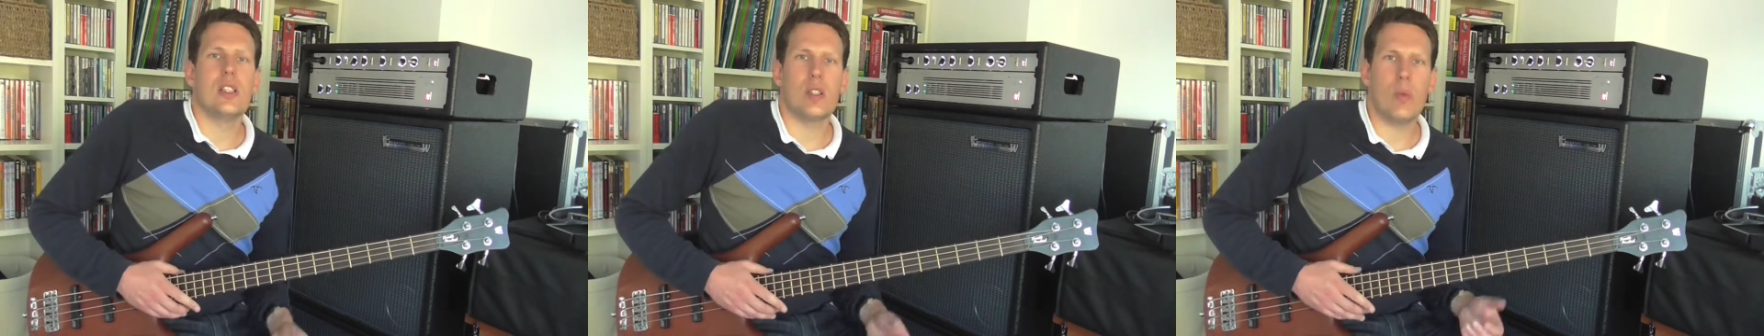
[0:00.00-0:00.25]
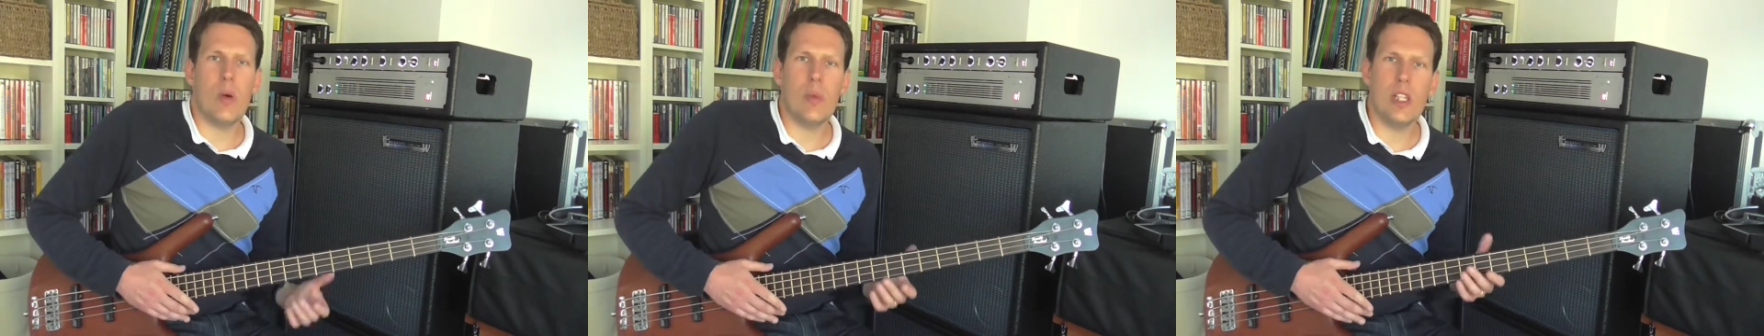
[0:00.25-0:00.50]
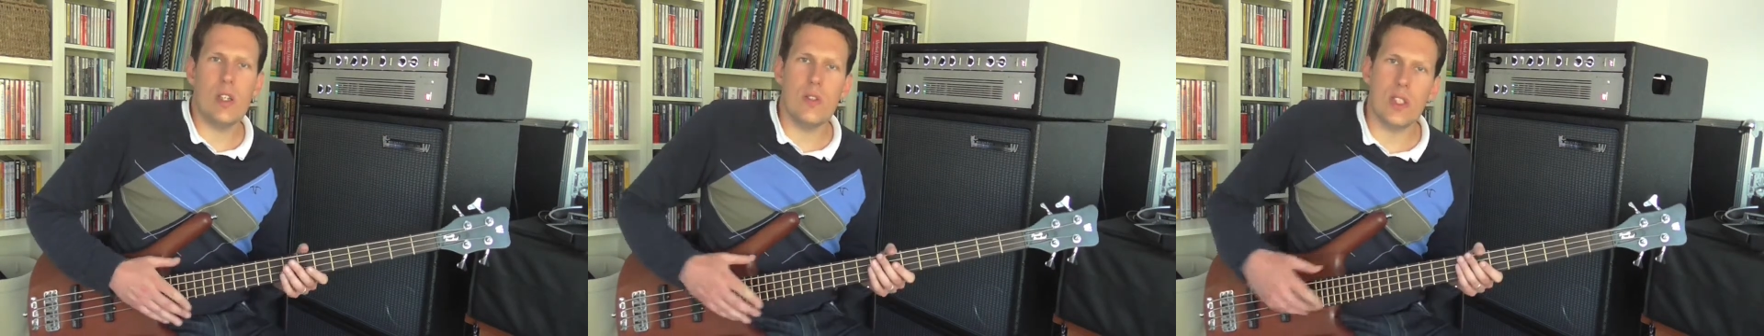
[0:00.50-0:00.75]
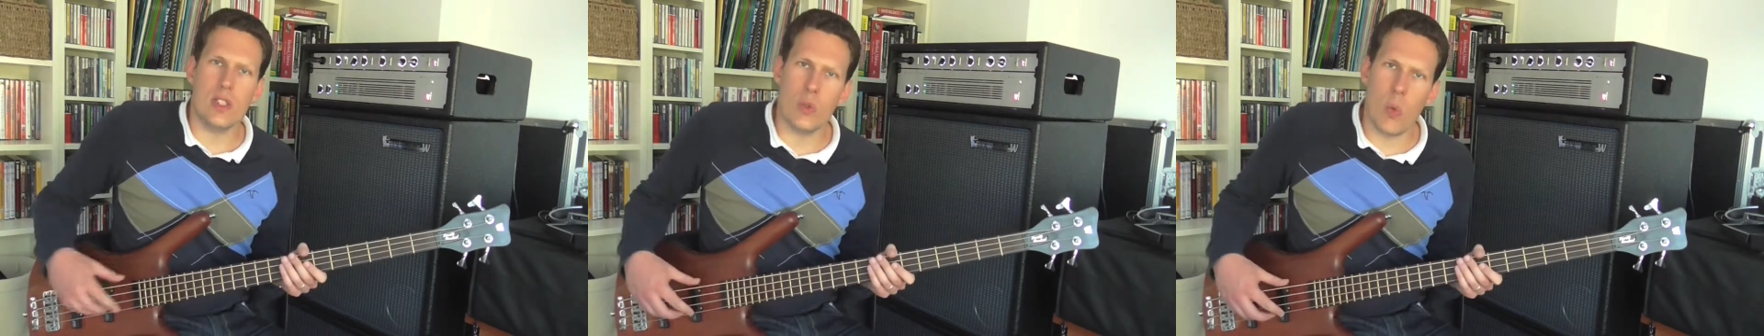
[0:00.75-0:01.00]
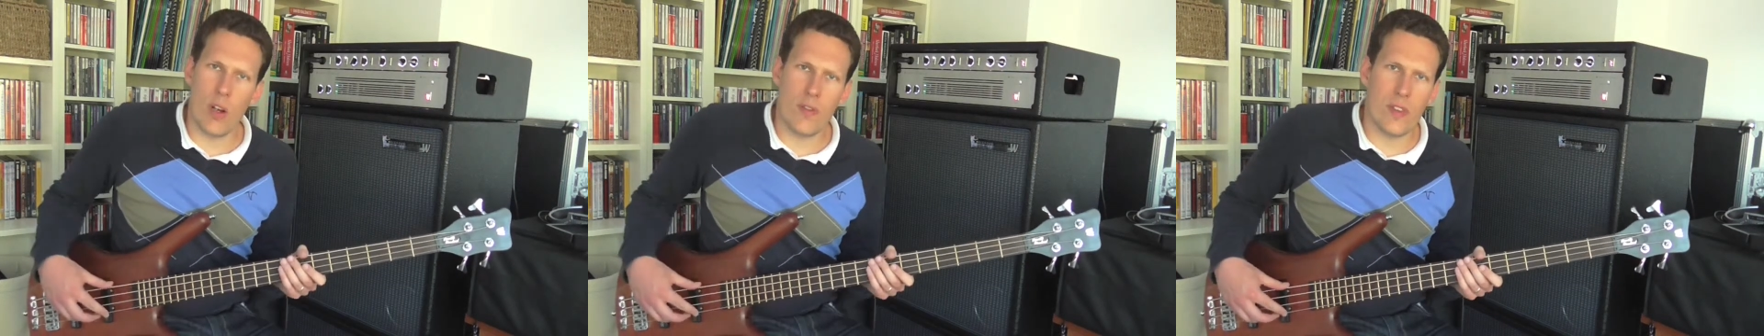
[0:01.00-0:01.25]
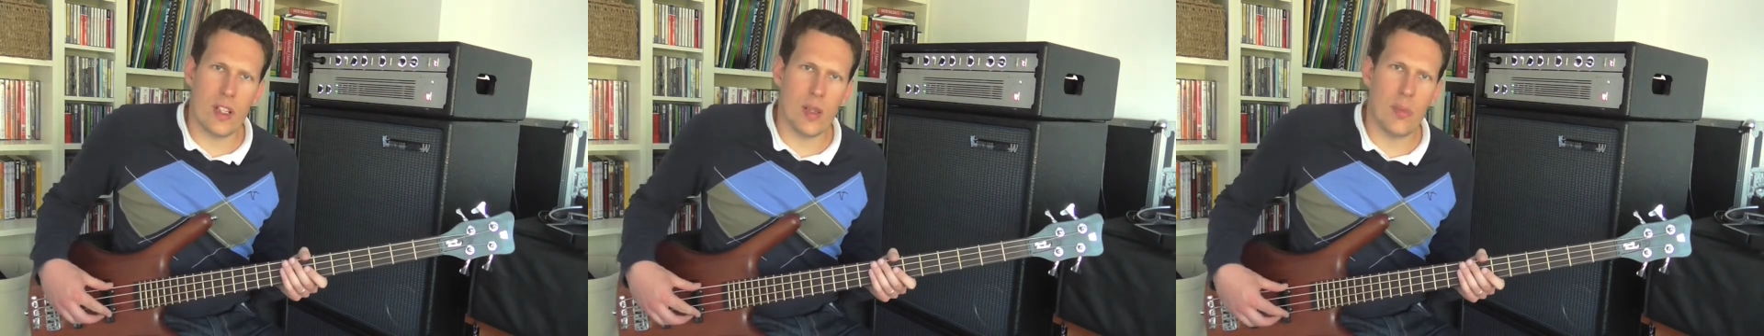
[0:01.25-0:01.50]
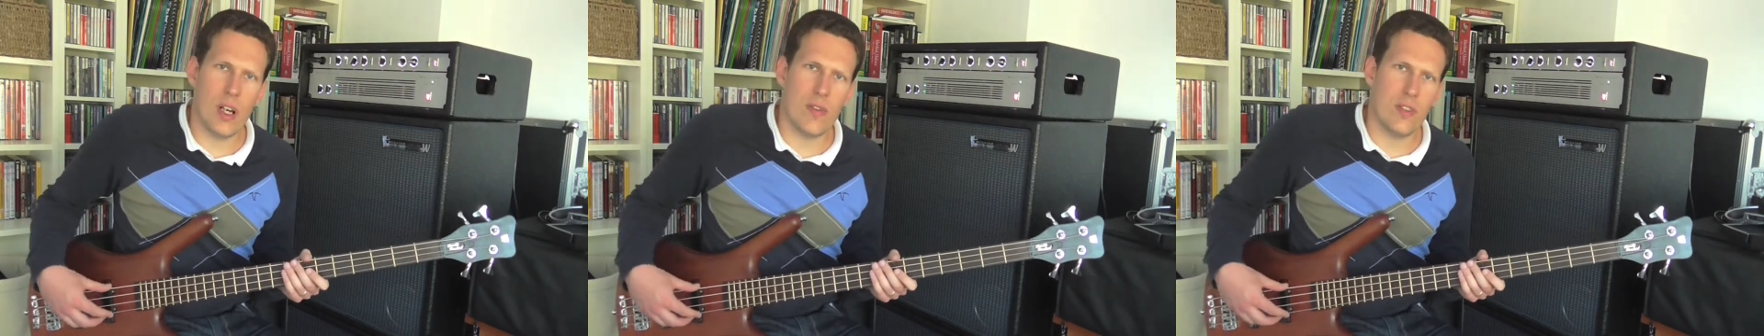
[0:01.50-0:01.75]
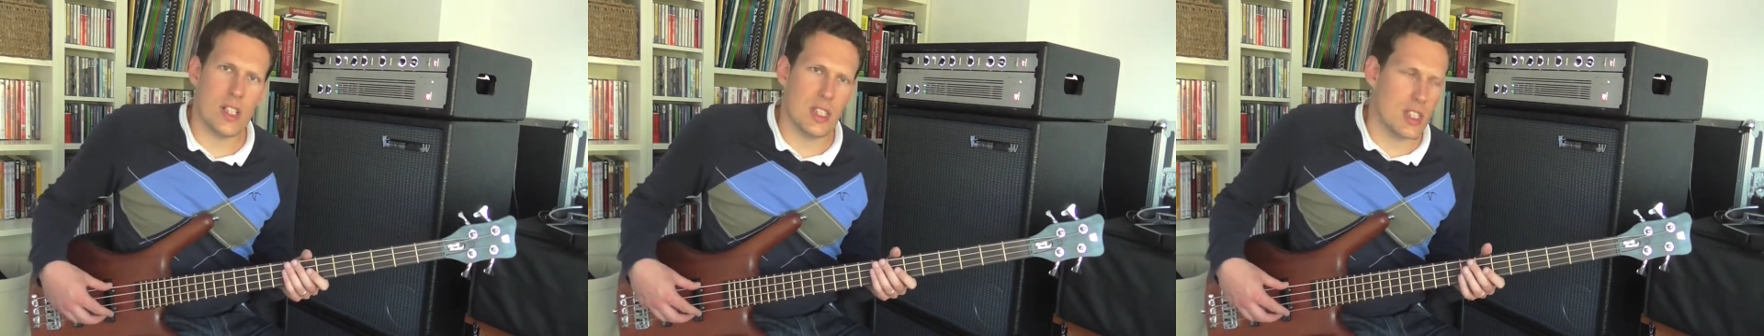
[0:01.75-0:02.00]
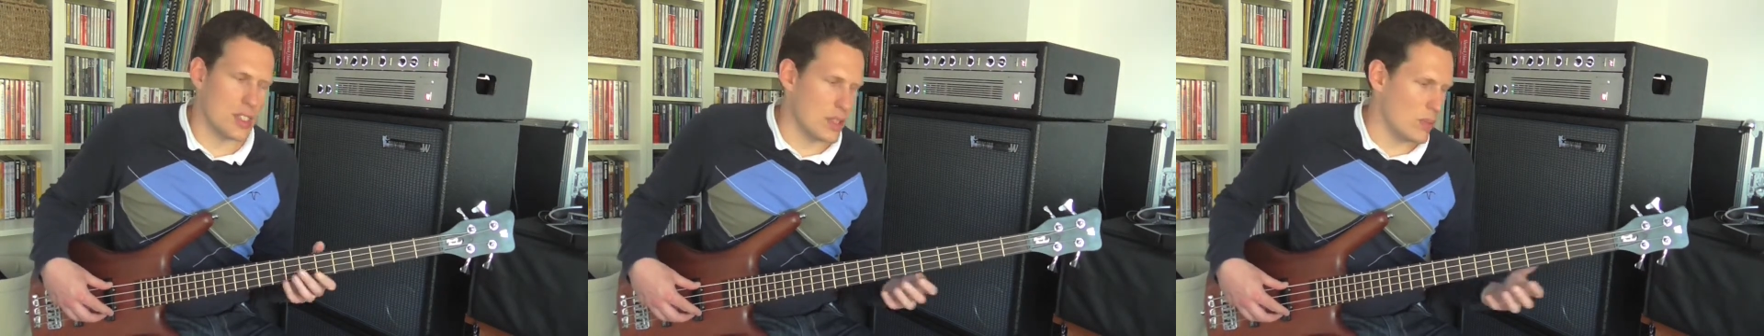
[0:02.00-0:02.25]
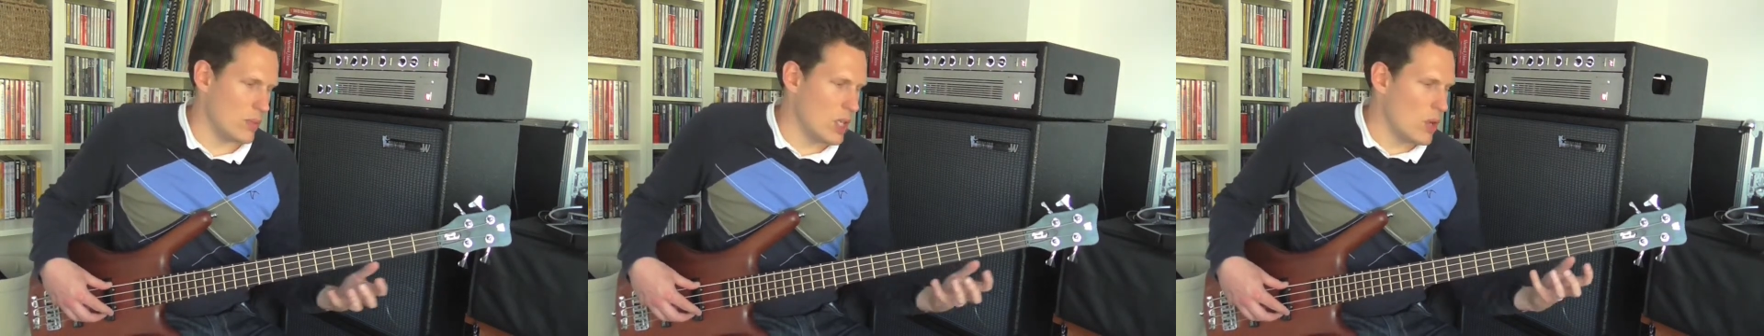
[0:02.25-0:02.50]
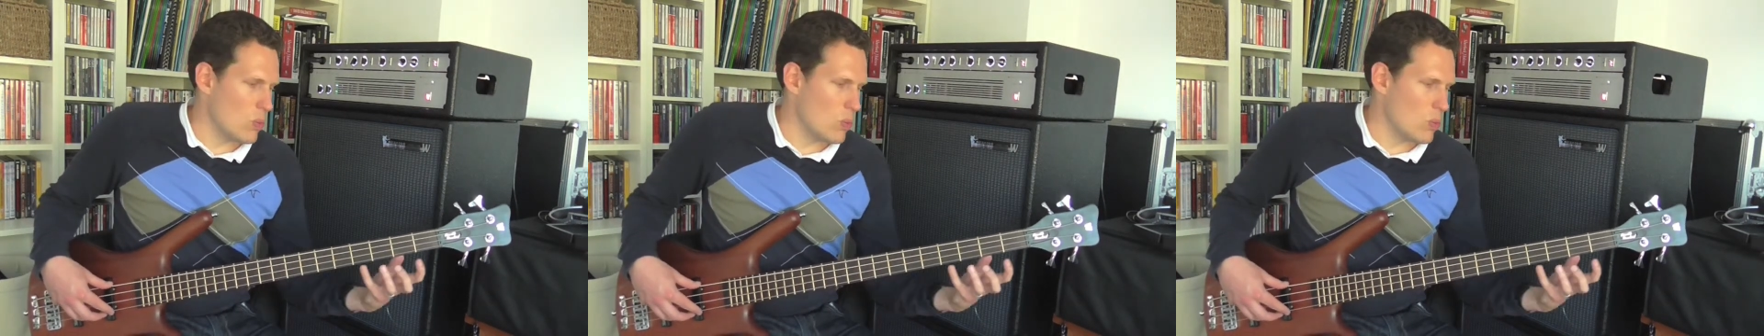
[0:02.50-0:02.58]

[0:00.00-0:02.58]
So when we're using this one finger per fret system,